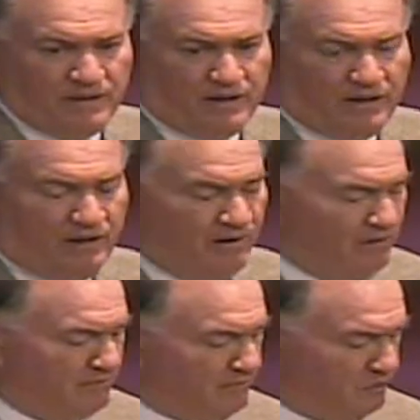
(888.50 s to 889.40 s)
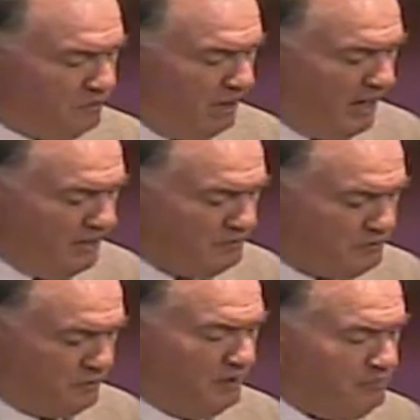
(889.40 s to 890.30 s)
of writing
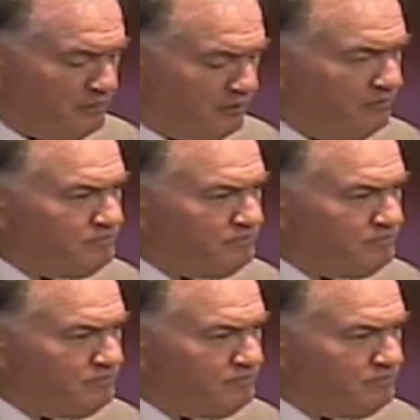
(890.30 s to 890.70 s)
Scripture